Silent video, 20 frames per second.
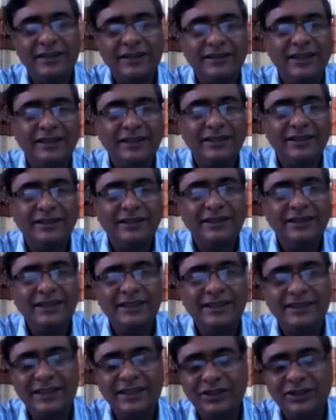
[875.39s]
that
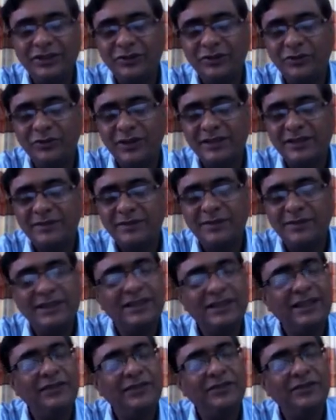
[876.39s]
this section was
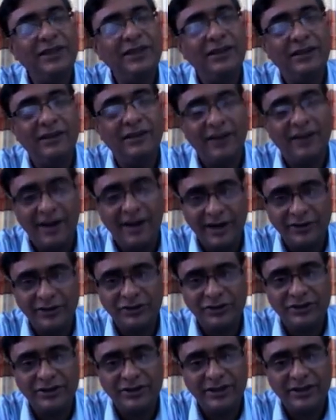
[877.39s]
basically very large.